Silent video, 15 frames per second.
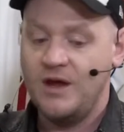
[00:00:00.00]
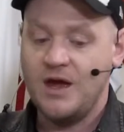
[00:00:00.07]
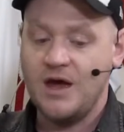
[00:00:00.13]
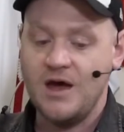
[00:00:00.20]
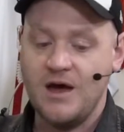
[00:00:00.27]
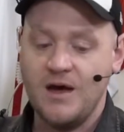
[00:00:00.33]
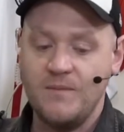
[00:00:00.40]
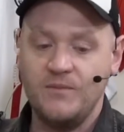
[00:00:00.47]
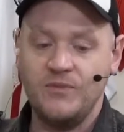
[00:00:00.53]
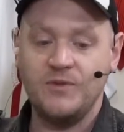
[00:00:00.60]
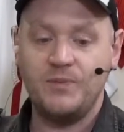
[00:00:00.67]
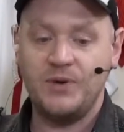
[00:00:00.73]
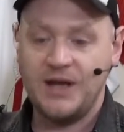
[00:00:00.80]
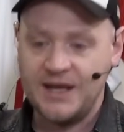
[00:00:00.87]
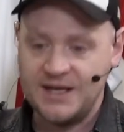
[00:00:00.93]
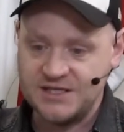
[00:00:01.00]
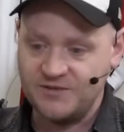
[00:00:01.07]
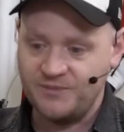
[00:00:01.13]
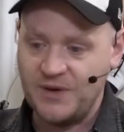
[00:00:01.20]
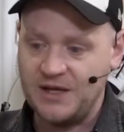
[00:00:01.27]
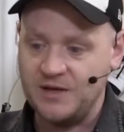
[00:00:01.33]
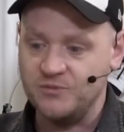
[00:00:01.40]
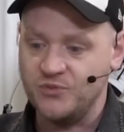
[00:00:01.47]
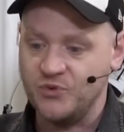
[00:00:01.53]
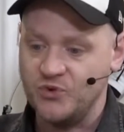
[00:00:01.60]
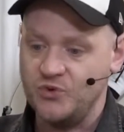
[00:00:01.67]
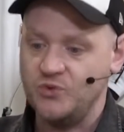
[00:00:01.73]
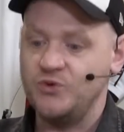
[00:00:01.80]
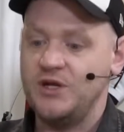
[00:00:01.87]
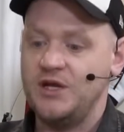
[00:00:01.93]
Um, the players have been
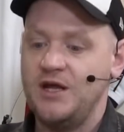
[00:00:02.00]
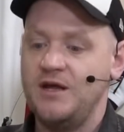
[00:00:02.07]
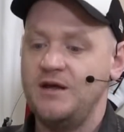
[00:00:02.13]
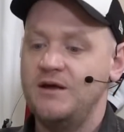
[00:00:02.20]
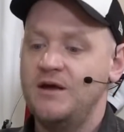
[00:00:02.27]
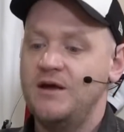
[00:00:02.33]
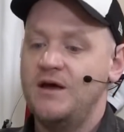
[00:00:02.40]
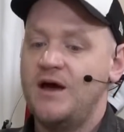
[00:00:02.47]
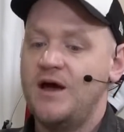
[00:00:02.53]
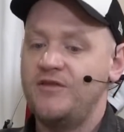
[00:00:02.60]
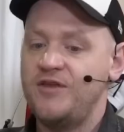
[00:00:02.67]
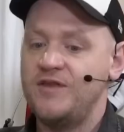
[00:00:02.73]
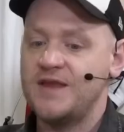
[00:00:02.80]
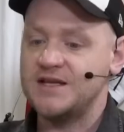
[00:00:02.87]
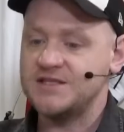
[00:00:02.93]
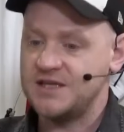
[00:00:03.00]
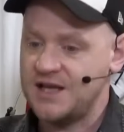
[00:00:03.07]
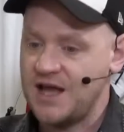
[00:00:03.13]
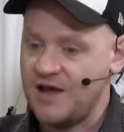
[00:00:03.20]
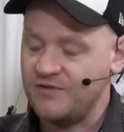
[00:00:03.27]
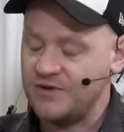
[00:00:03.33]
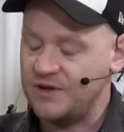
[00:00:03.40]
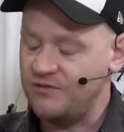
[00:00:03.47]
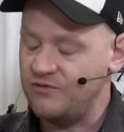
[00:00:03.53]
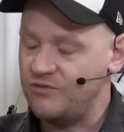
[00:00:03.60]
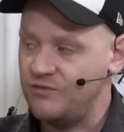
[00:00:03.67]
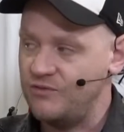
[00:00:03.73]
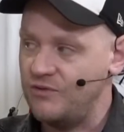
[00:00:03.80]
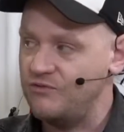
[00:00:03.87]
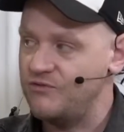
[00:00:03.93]
embroiled in it. I think that's going to have kind of
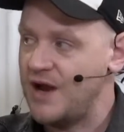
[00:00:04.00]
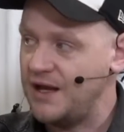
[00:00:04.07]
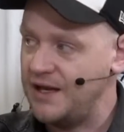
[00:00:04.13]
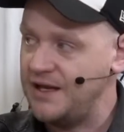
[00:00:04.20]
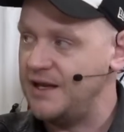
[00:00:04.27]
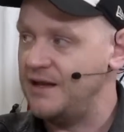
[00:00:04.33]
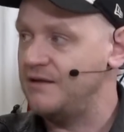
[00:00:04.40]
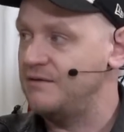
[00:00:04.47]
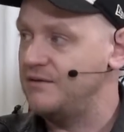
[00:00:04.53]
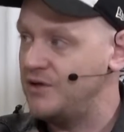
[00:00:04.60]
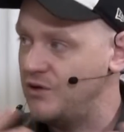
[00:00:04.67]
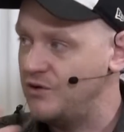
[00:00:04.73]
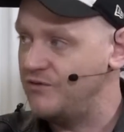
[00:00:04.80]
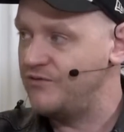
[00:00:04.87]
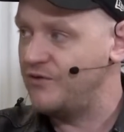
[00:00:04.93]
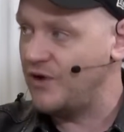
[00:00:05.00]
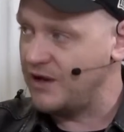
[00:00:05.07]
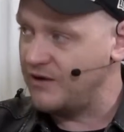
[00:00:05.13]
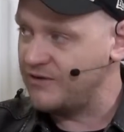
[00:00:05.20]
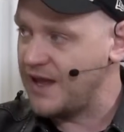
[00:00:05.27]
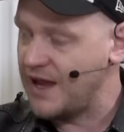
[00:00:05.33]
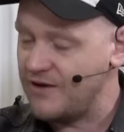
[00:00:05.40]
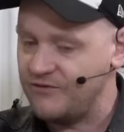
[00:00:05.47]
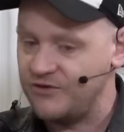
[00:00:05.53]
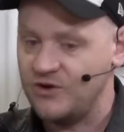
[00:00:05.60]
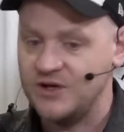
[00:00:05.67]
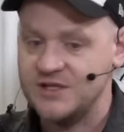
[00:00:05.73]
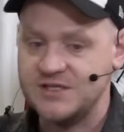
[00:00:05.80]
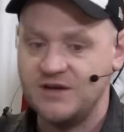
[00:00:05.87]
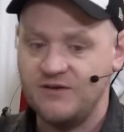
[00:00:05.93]
rallying, Galvanize. unifying, a
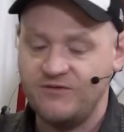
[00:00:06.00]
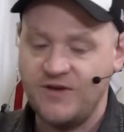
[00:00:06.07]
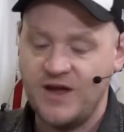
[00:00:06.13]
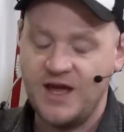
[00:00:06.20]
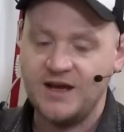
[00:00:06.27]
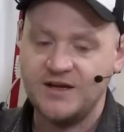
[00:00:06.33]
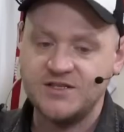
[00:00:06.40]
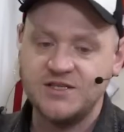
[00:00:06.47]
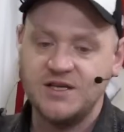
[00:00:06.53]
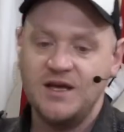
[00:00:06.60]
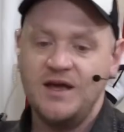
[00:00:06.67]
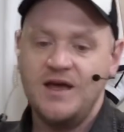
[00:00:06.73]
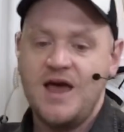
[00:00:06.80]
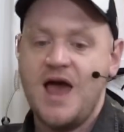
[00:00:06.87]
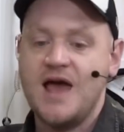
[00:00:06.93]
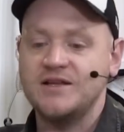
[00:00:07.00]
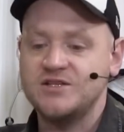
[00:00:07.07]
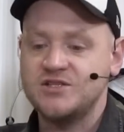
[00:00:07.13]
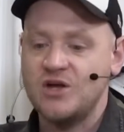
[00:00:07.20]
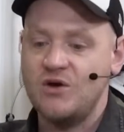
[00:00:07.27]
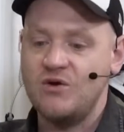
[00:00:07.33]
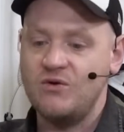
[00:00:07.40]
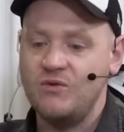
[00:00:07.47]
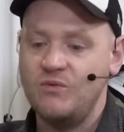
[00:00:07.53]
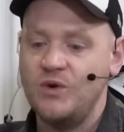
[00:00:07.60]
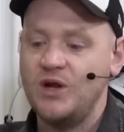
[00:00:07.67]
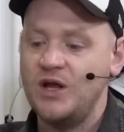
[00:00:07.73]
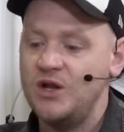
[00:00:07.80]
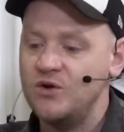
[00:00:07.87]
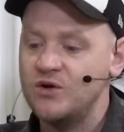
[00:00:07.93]
galvanizing effect. And so when
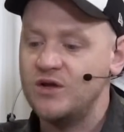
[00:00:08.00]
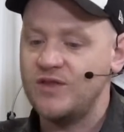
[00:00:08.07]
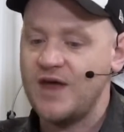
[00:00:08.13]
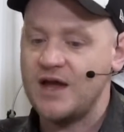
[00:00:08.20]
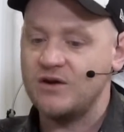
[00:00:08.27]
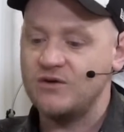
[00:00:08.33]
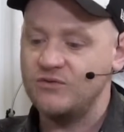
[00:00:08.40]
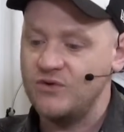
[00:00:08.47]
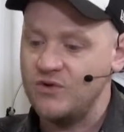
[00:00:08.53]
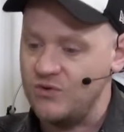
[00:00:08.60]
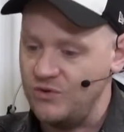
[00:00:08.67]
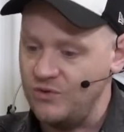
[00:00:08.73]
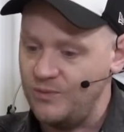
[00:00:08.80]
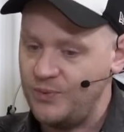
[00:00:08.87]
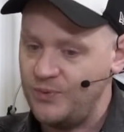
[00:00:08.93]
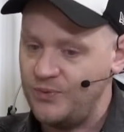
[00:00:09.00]
I look at that group